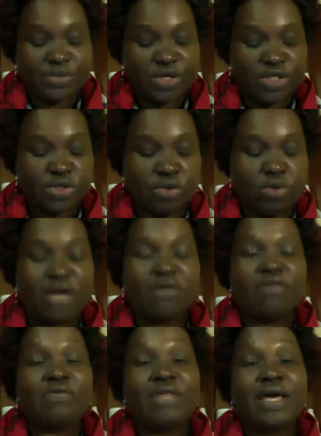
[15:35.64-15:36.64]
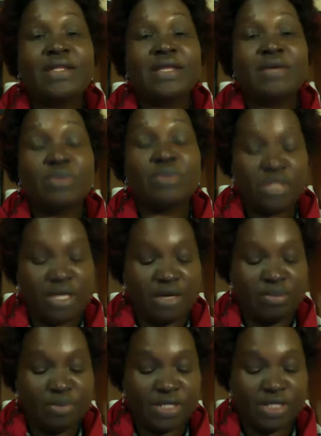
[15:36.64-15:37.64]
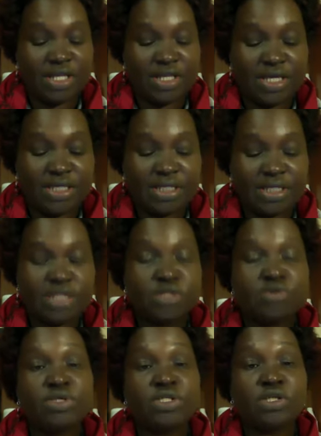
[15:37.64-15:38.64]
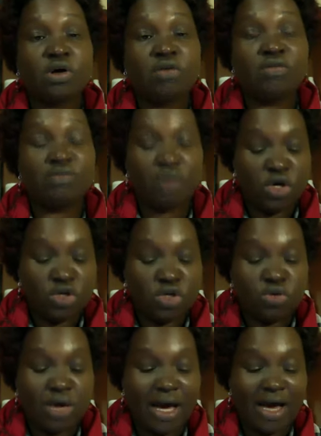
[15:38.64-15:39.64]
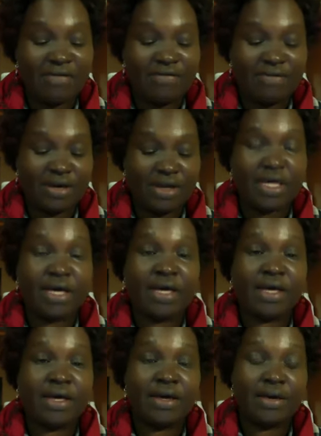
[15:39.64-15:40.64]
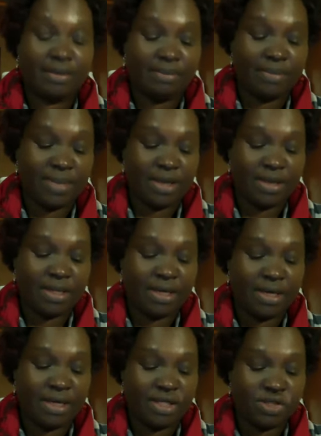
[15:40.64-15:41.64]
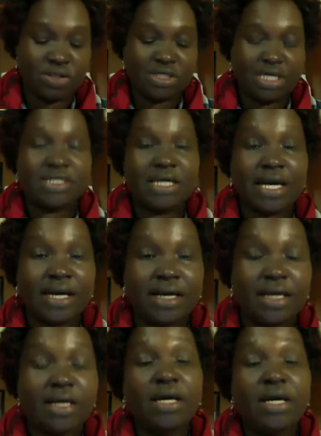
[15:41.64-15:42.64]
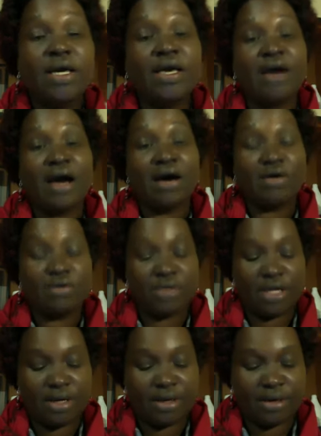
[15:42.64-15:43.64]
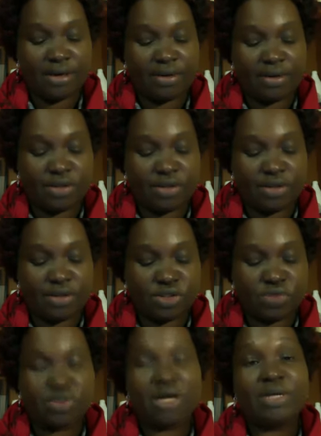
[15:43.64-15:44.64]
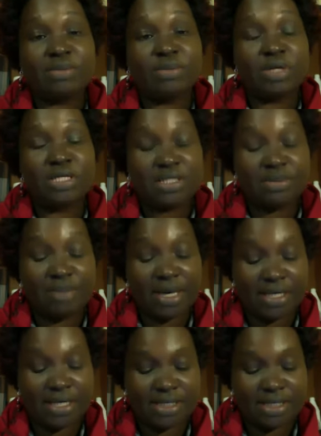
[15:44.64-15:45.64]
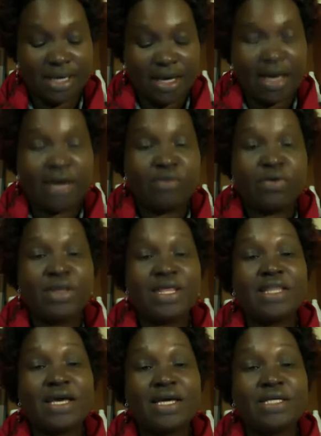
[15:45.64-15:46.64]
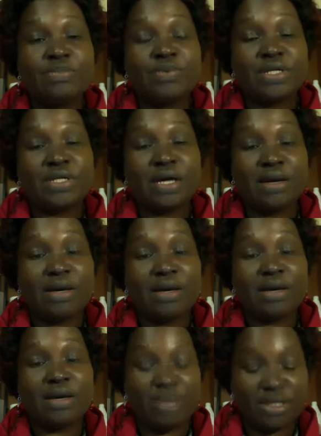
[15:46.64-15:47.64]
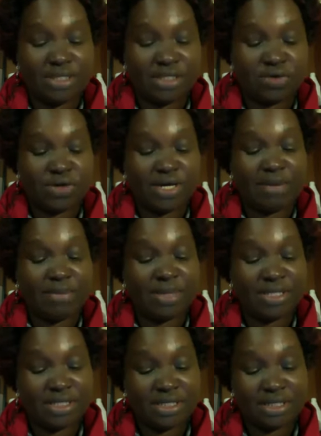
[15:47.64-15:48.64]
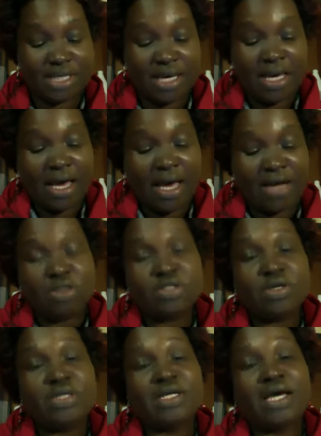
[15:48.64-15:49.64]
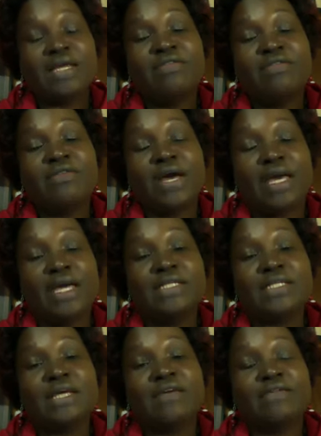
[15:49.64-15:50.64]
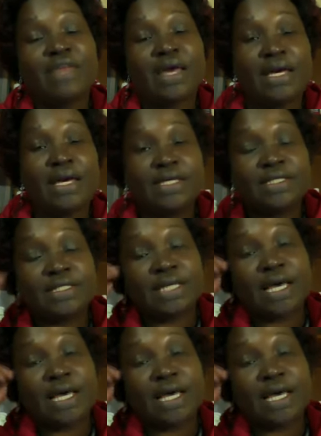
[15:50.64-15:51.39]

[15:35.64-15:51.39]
So one of them, the important things is to resolve, to have the doctor check how the sugar metabolism is and whether there is pre-diabetes or diabetes. And also it can give you a hint if there is